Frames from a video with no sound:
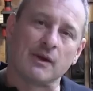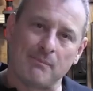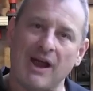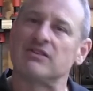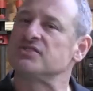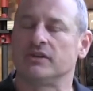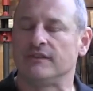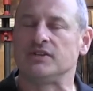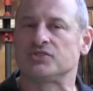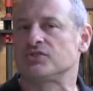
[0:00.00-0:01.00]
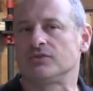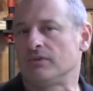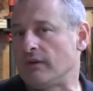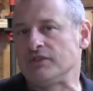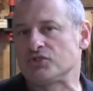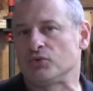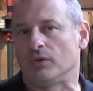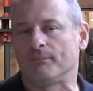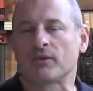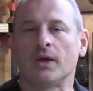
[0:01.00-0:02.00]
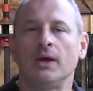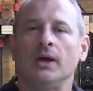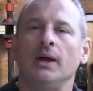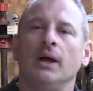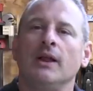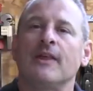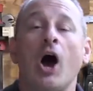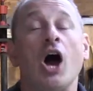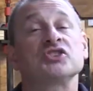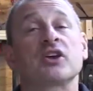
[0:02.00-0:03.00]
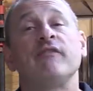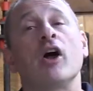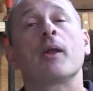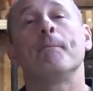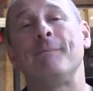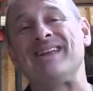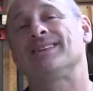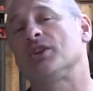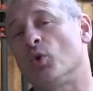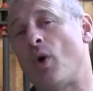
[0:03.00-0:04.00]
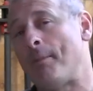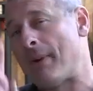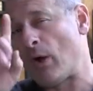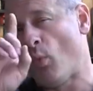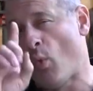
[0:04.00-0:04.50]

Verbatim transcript: comparison of each, of each tool. The Husqvarna beat the DeWalt by